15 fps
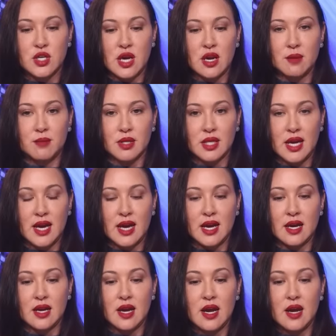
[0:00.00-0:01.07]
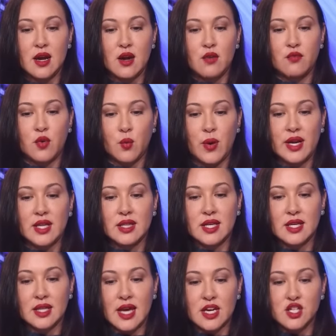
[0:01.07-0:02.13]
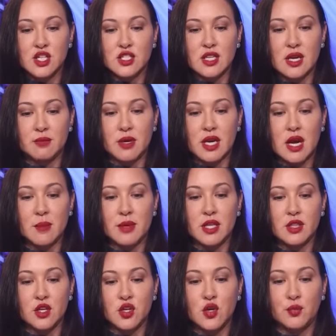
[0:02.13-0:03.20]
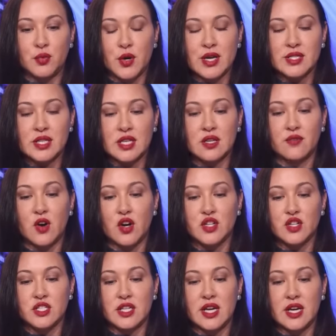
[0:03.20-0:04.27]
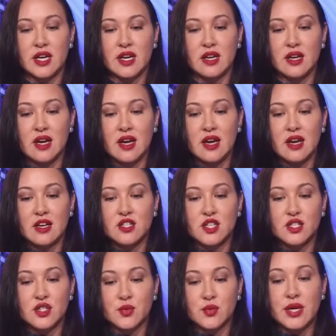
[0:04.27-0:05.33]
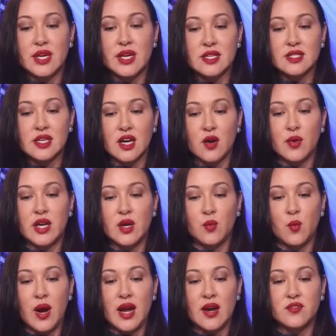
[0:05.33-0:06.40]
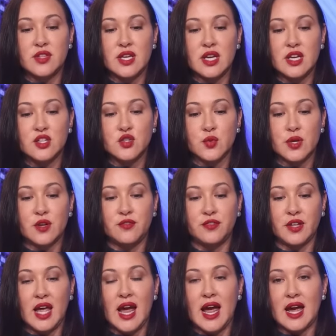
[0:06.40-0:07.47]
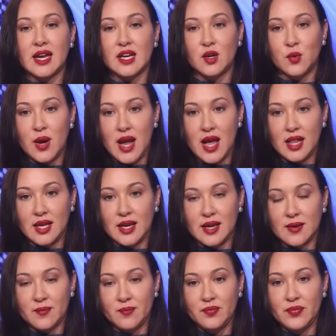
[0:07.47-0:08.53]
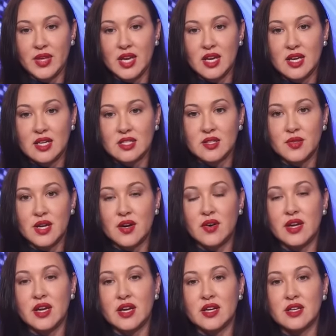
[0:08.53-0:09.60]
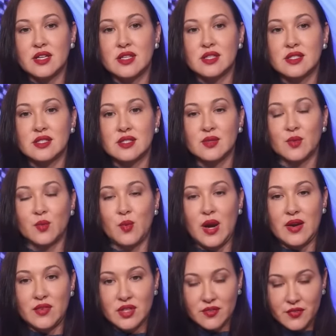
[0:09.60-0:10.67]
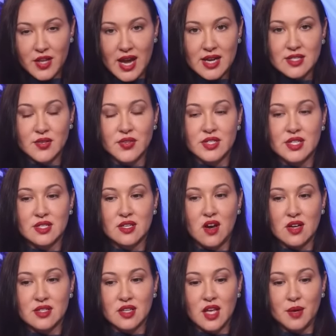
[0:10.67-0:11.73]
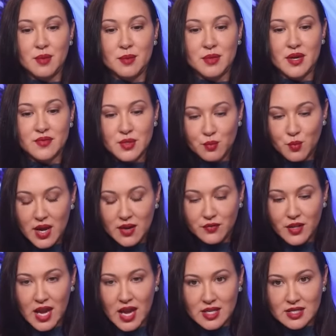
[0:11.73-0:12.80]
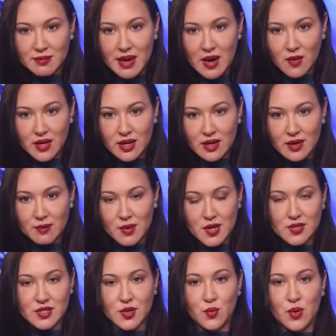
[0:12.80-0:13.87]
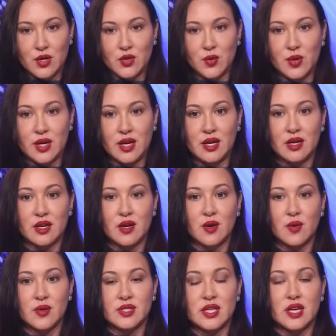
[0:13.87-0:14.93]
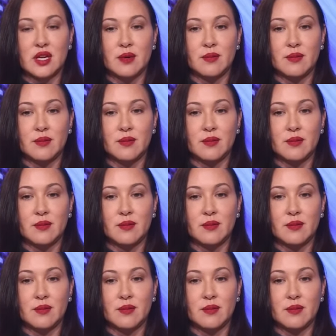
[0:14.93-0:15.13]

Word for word: Jay Milei for winning the elections and becoming the new president of Argentina." Just three days ago, he waved the Israel flag in a rally. So there he is waving the flag. So this has caused a lot of people to have some red flags about him. Also wondering, you know, is he